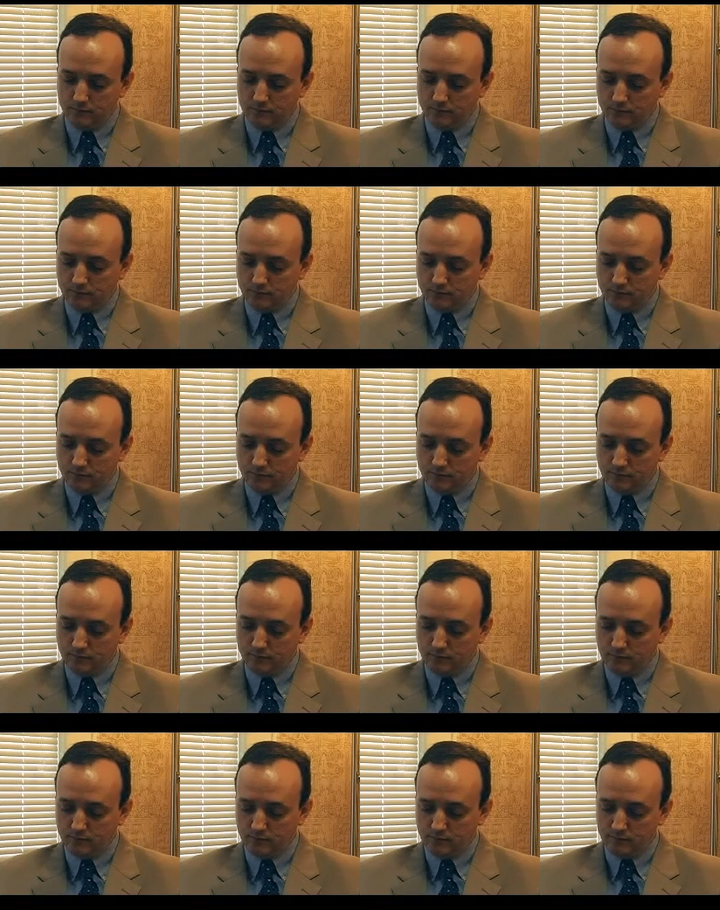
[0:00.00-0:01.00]

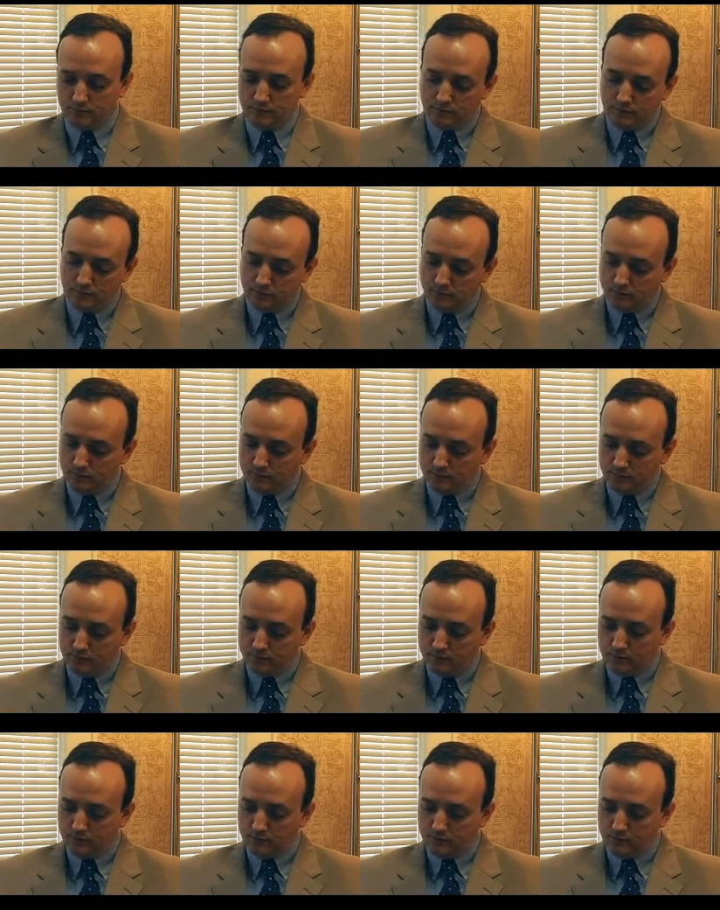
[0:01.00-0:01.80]
(no one is talking)